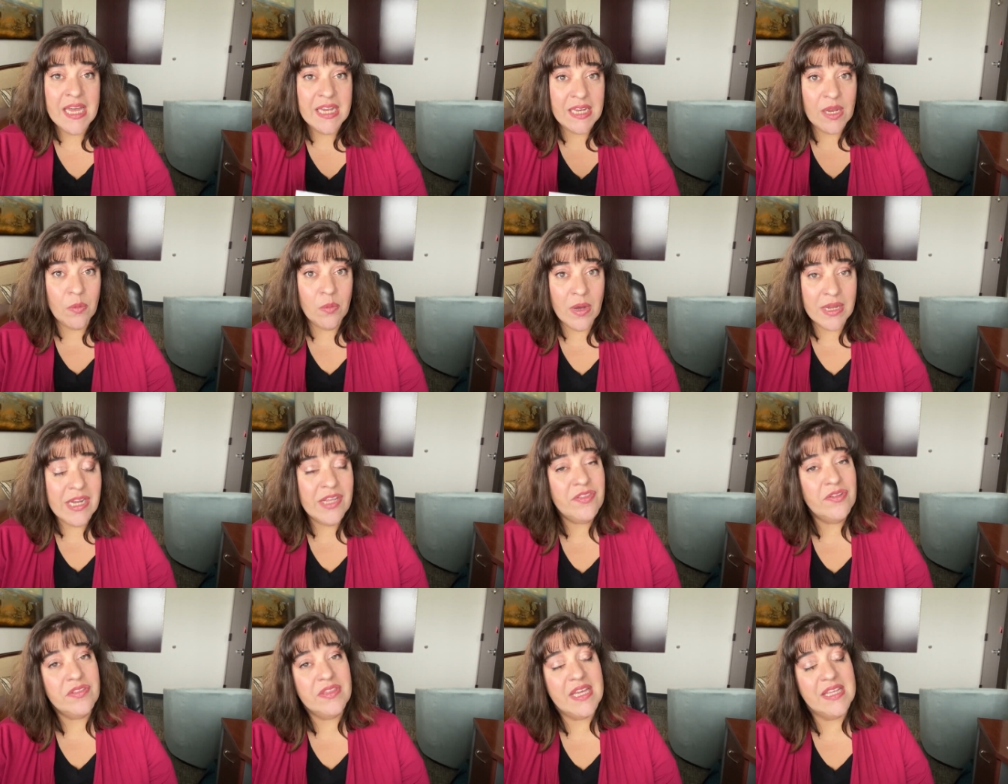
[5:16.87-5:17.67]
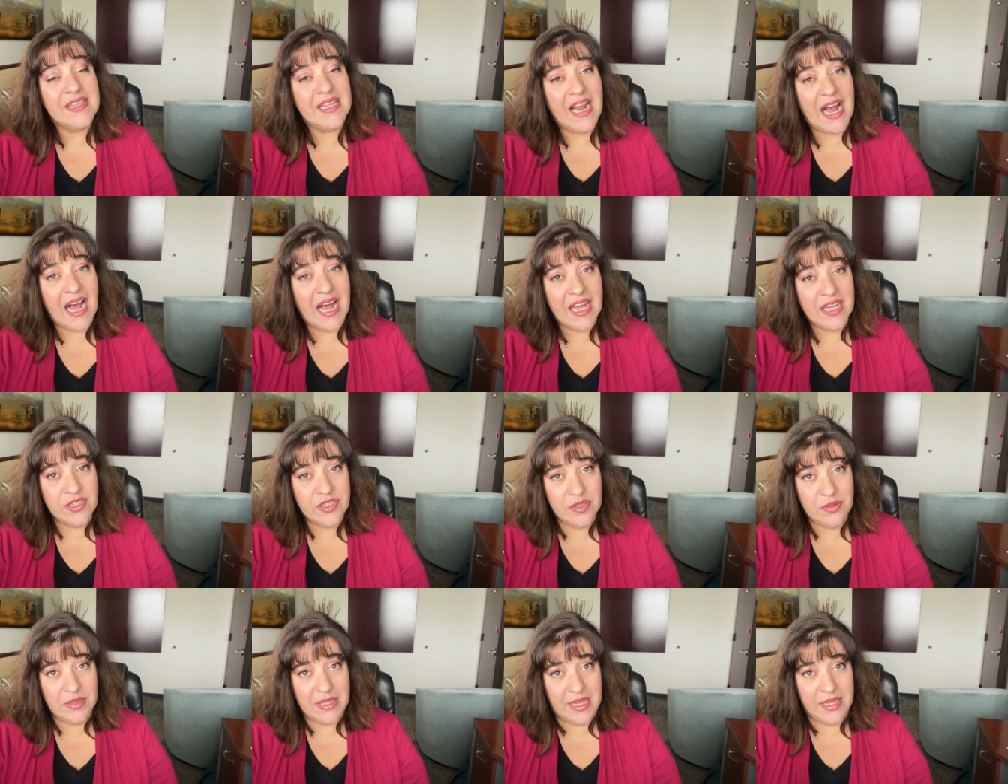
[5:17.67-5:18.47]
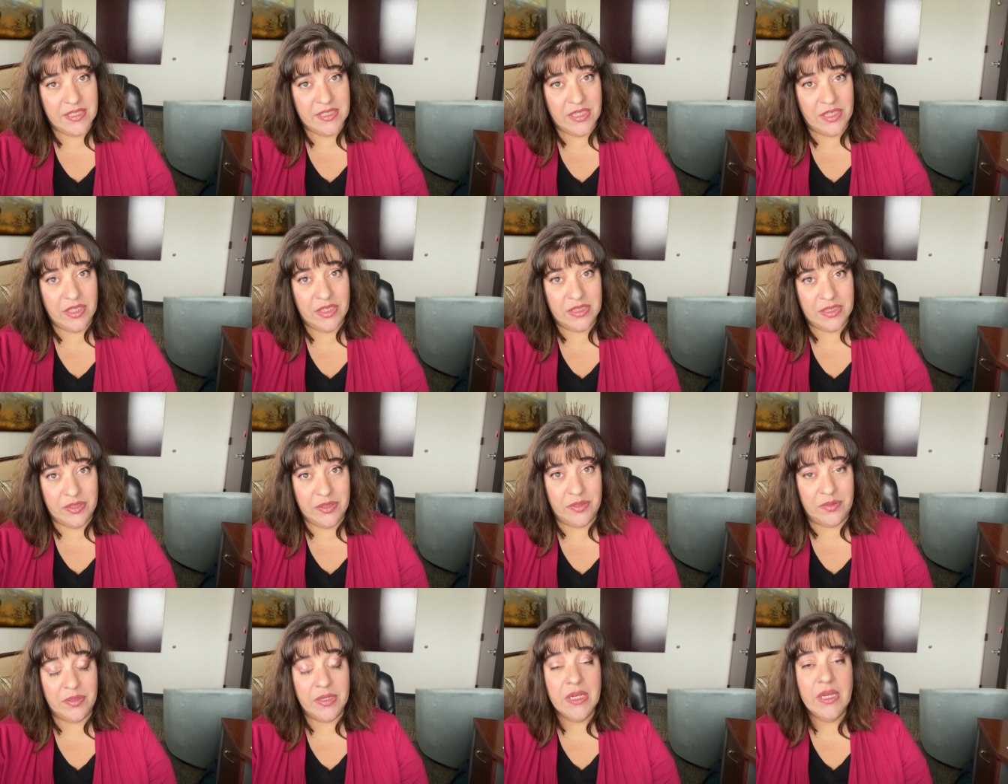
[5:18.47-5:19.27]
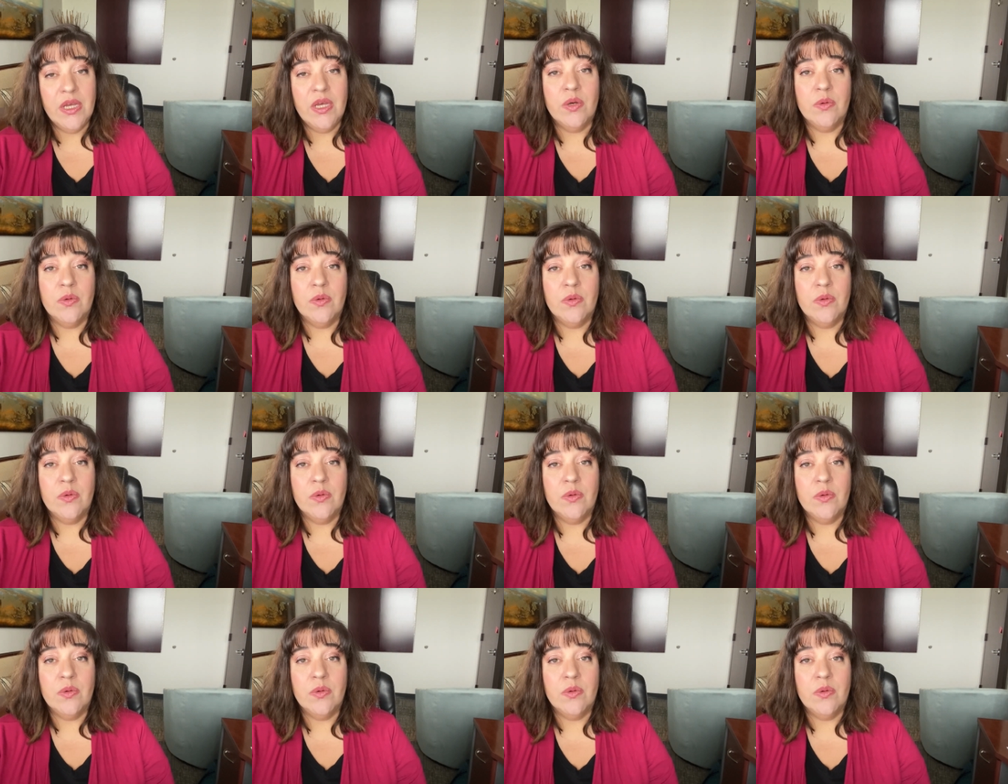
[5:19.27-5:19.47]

Now, one other thing that I do like to include